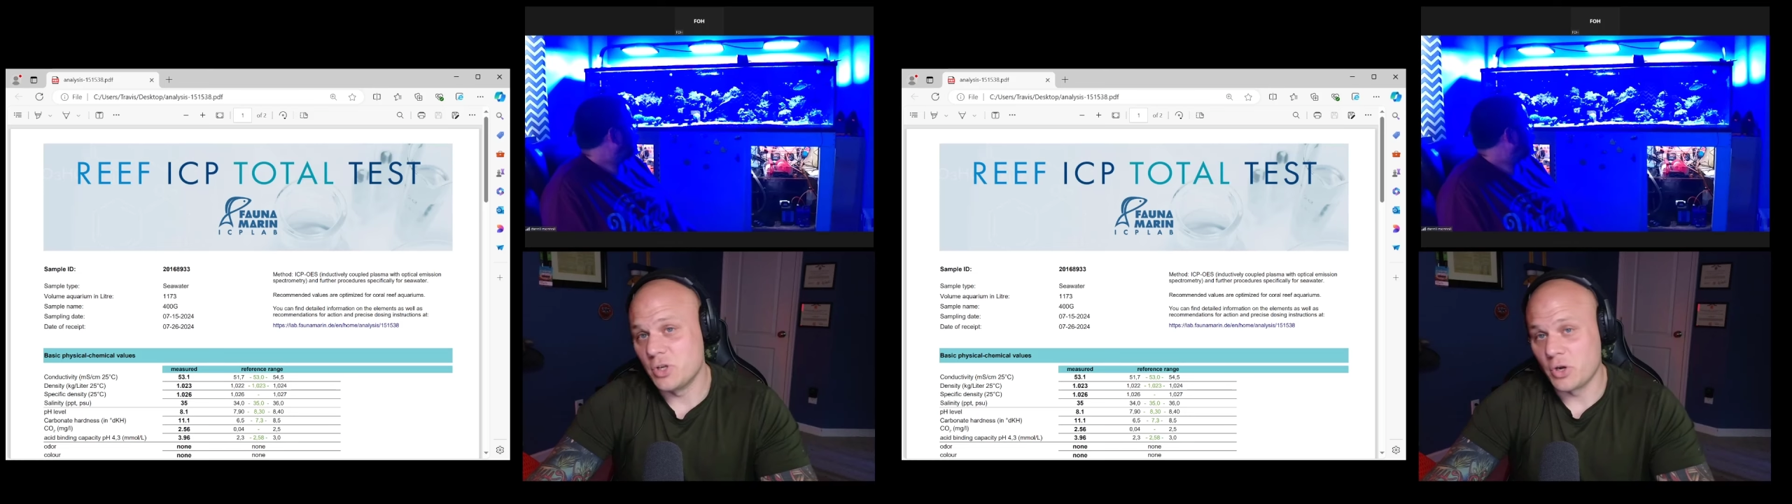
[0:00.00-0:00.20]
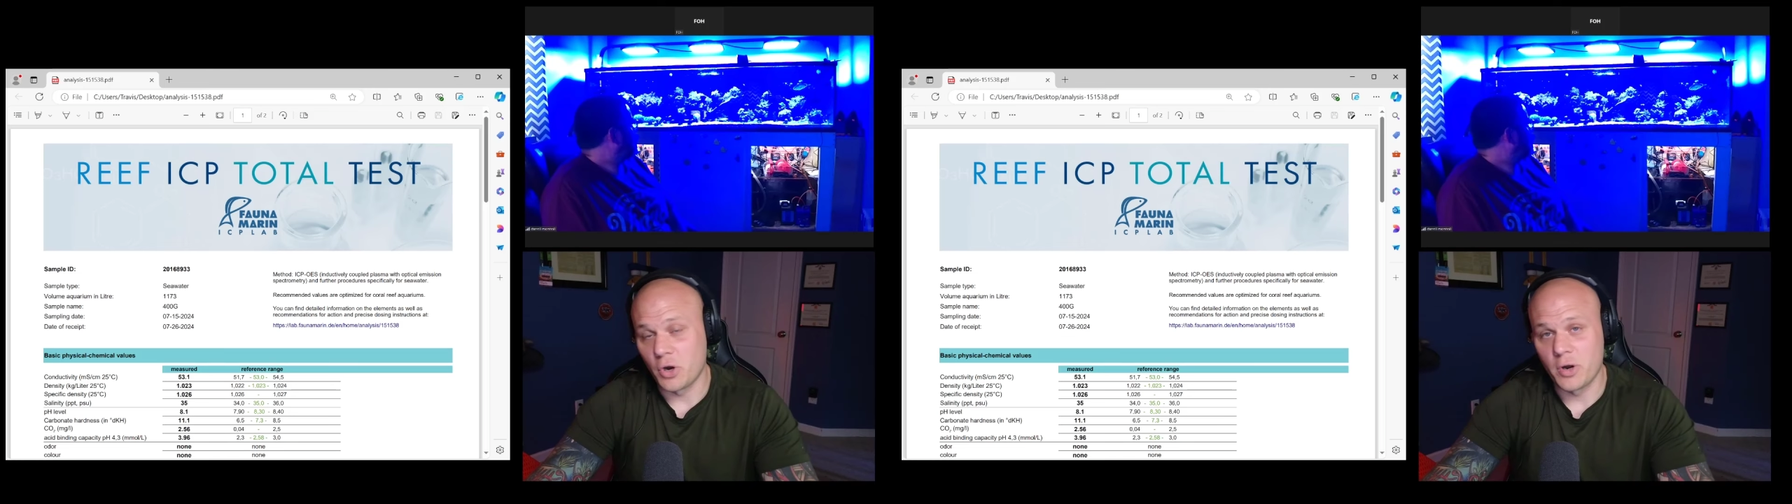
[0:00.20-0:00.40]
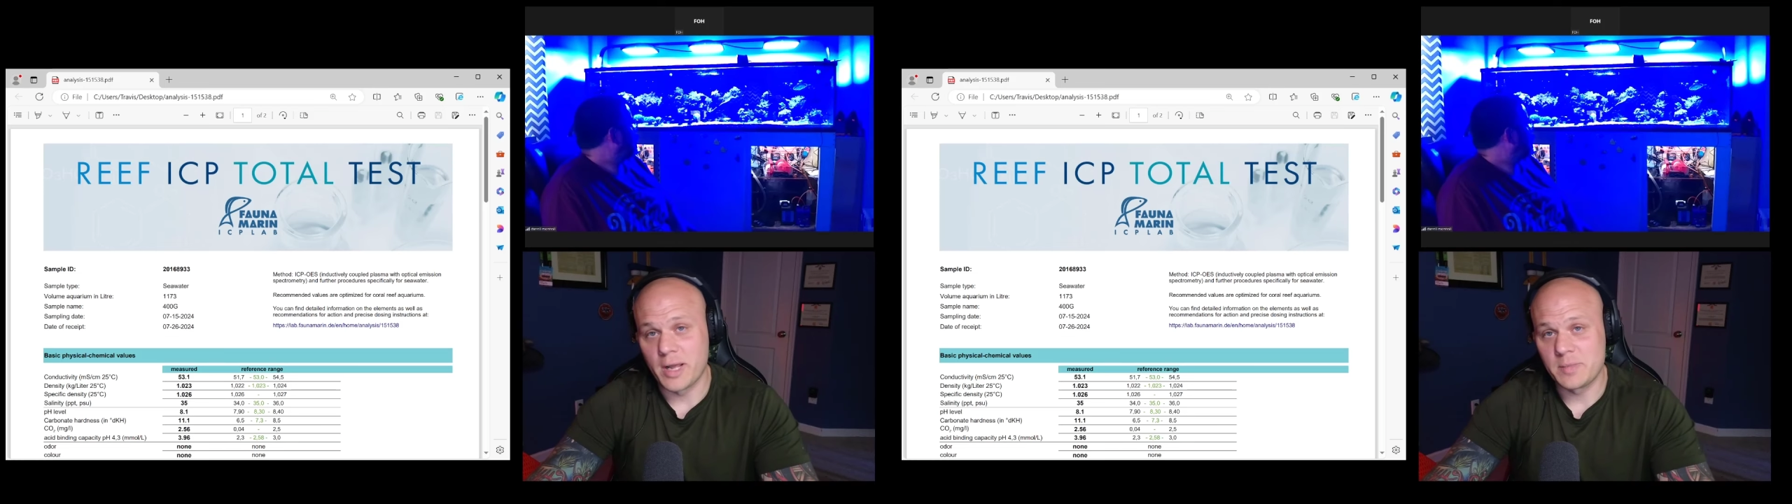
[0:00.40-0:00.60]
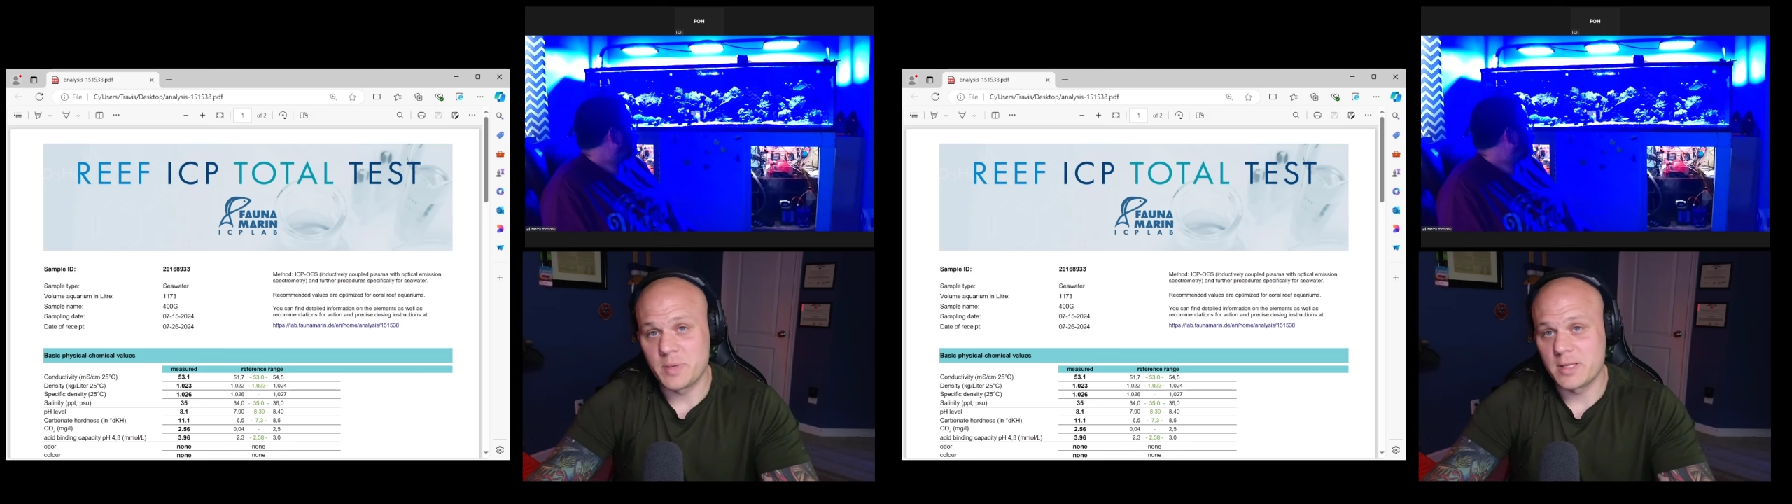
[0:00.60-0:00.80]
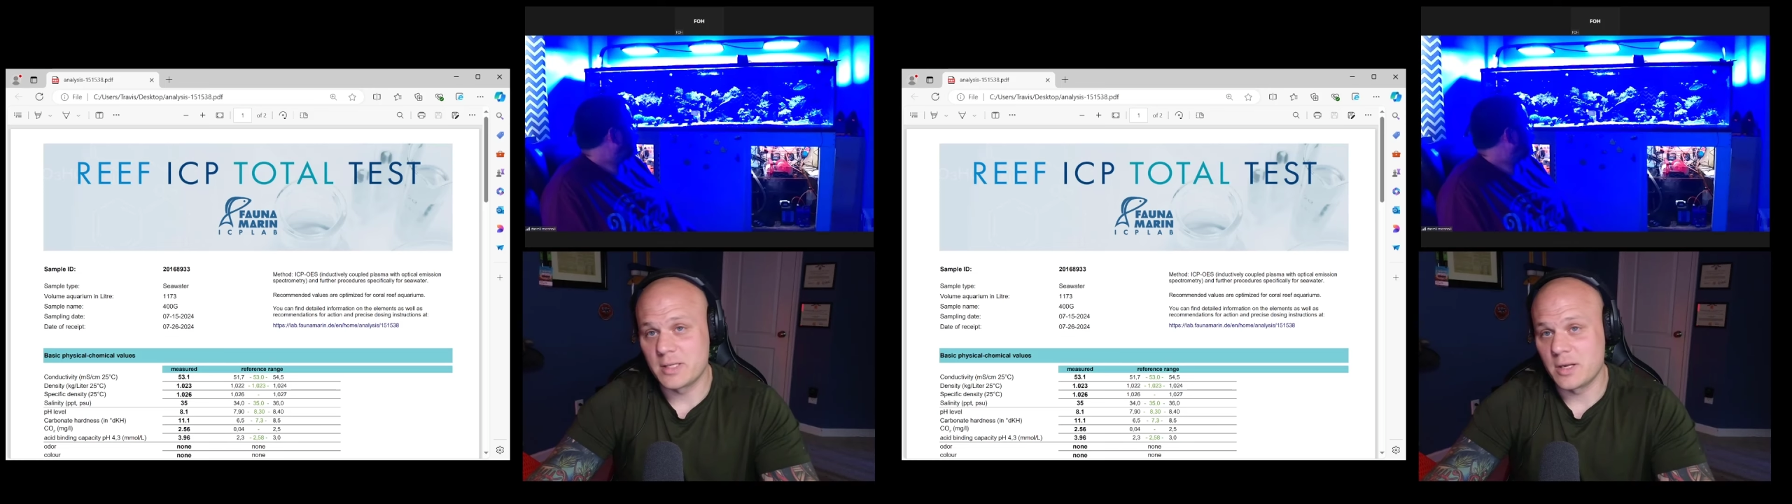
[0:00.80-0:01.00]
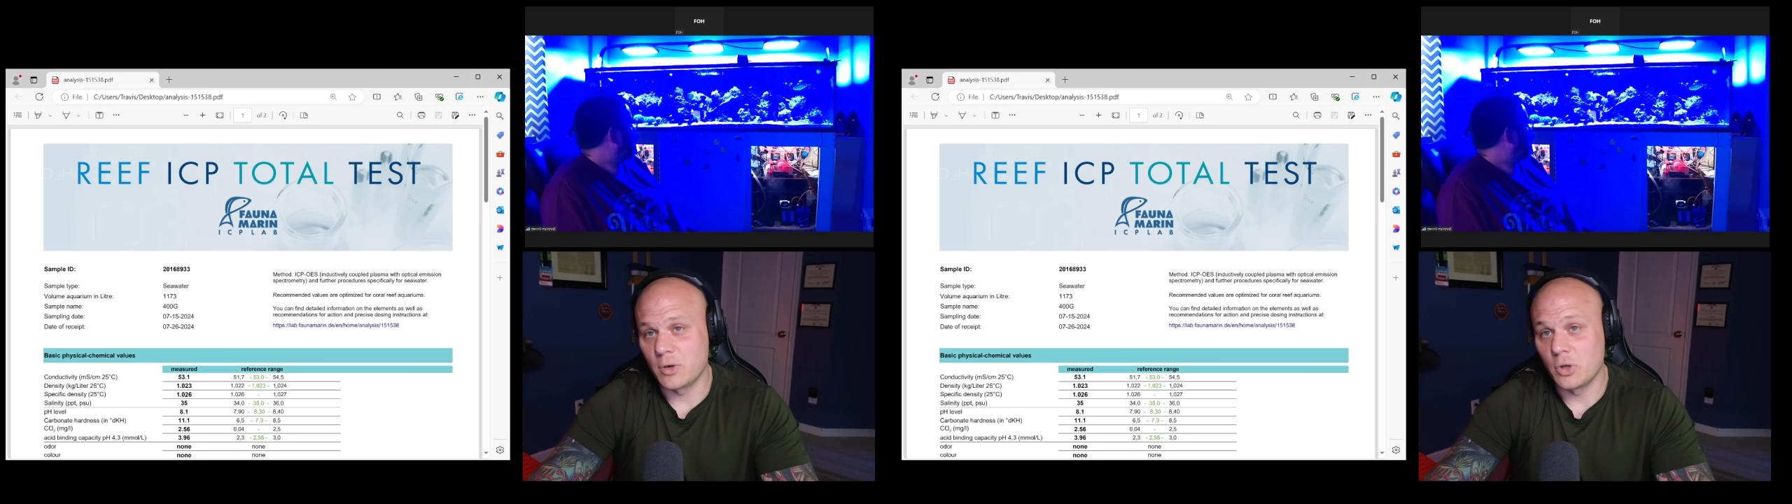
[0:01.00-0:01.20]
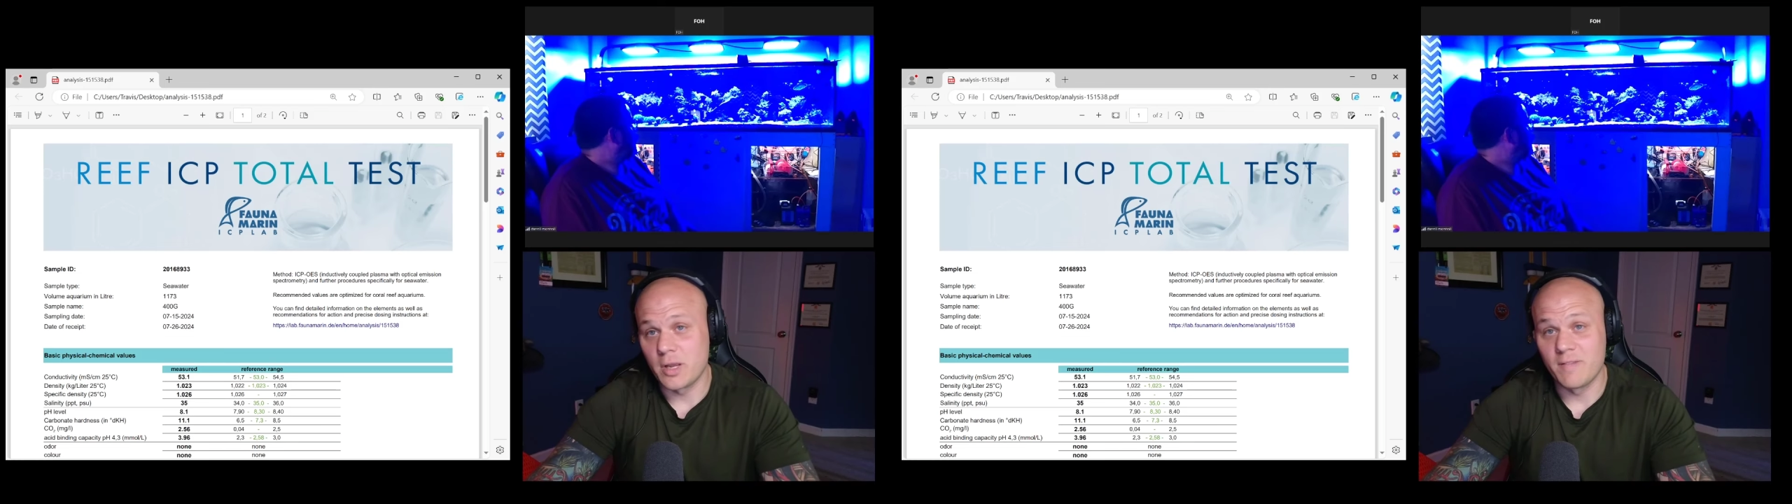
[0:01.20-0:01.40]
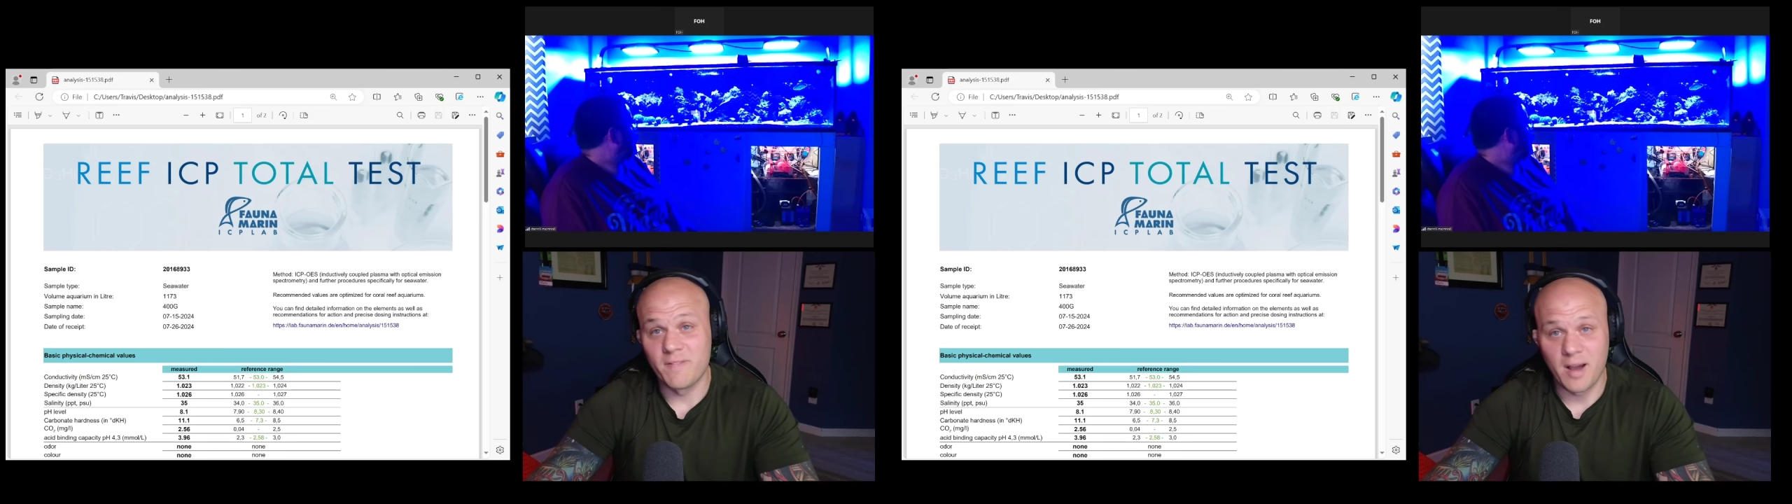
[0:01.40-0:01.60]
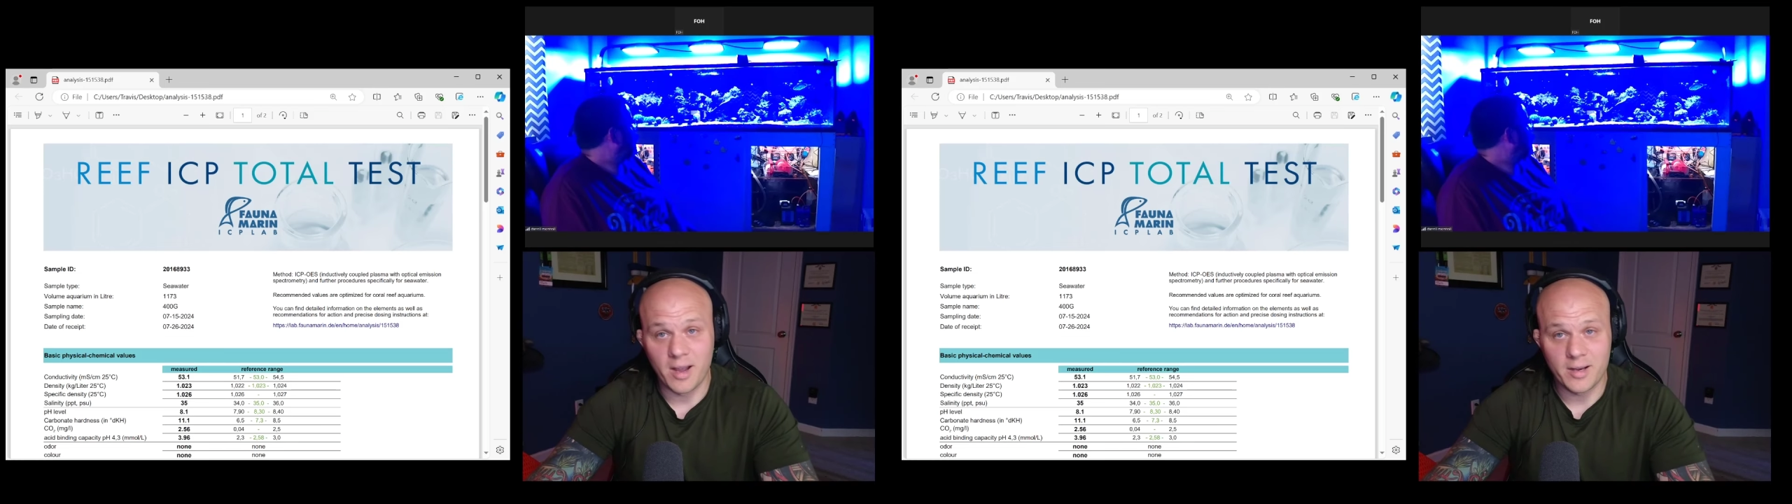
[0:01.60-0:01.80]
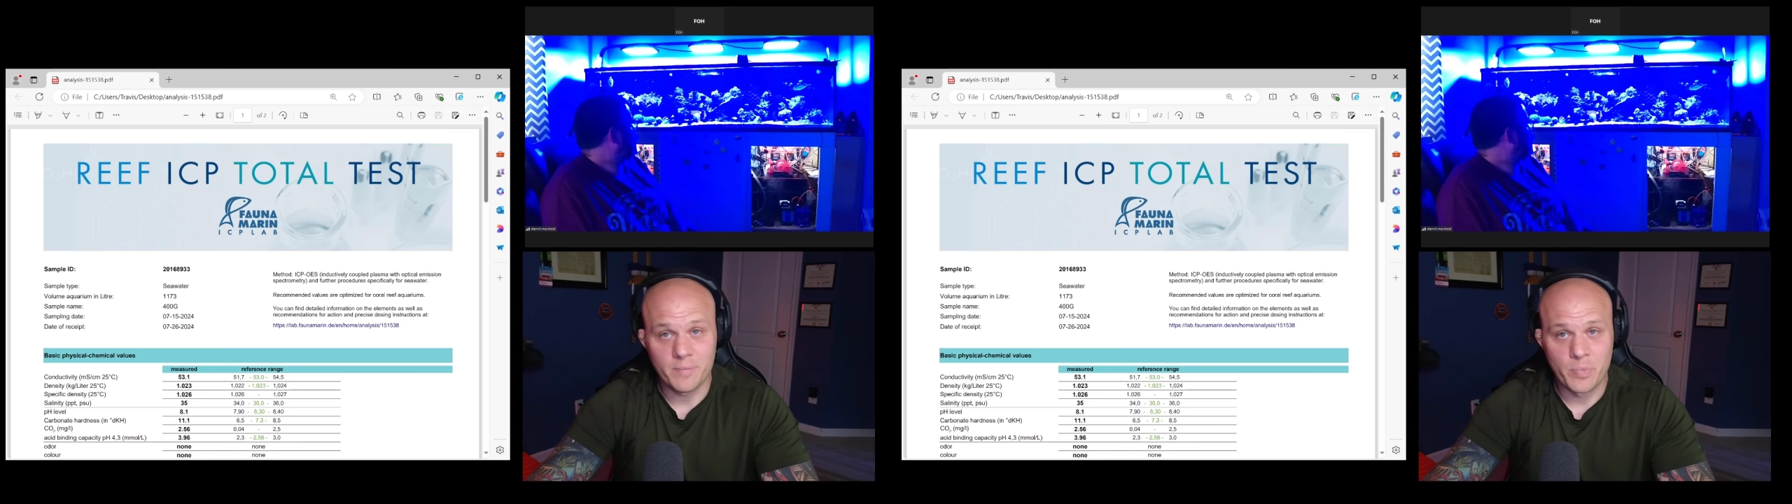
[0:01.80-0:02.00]
the current SPS in there are looking
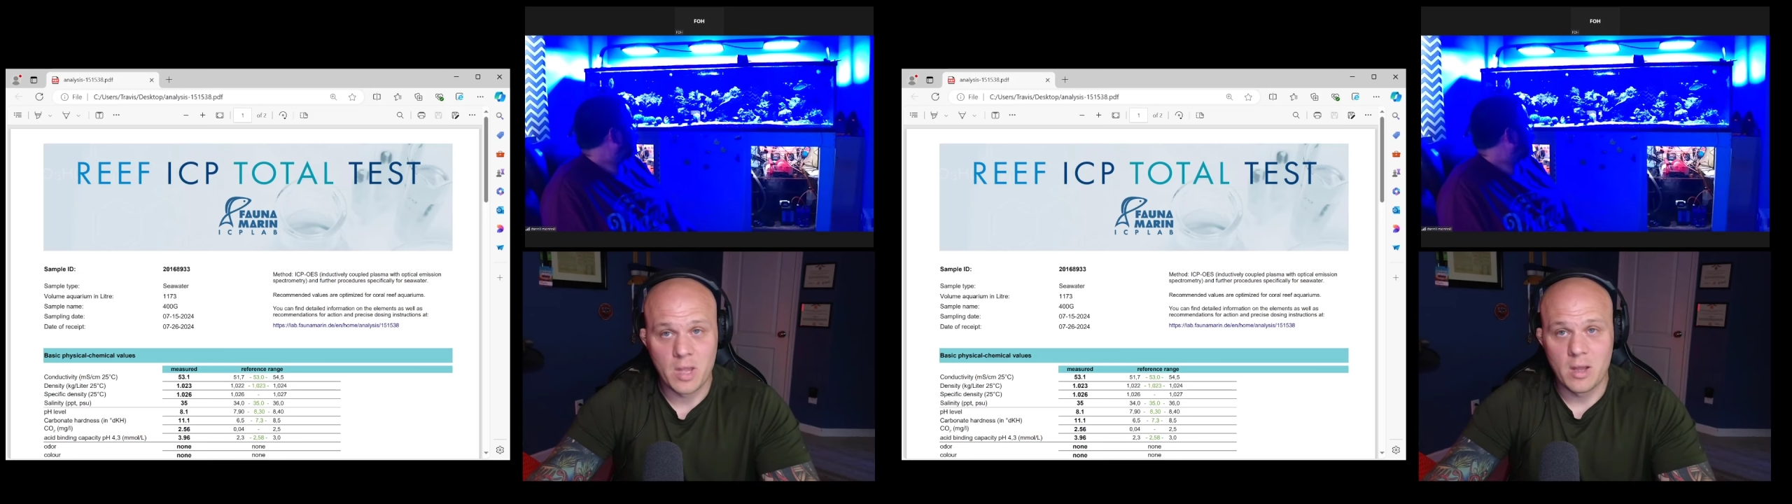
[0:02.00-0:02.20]
fine.